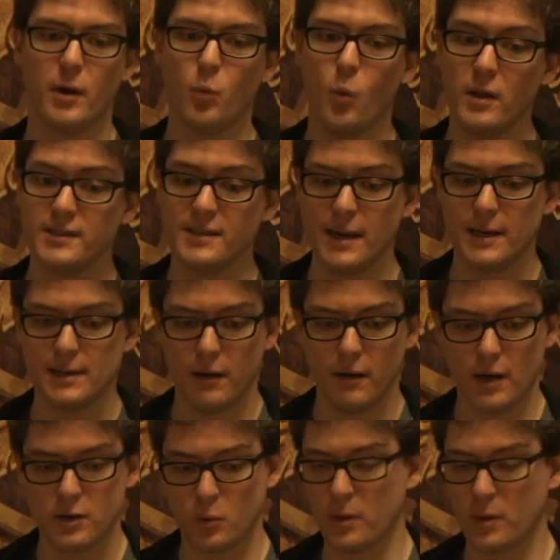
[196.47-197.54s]
And then once they
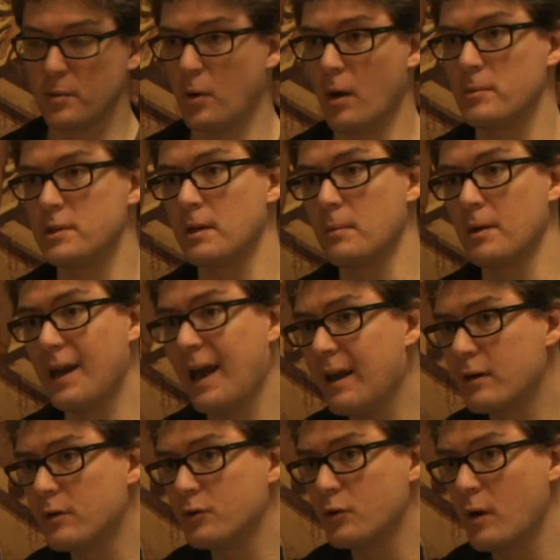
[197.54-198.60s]
tell us what the promising
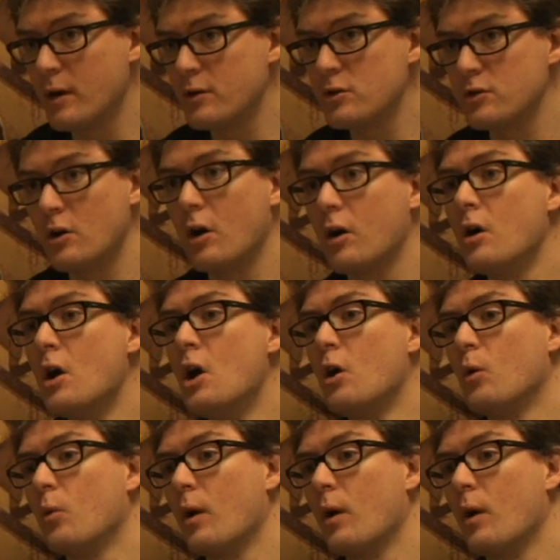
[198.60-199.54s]
mechanical directions are,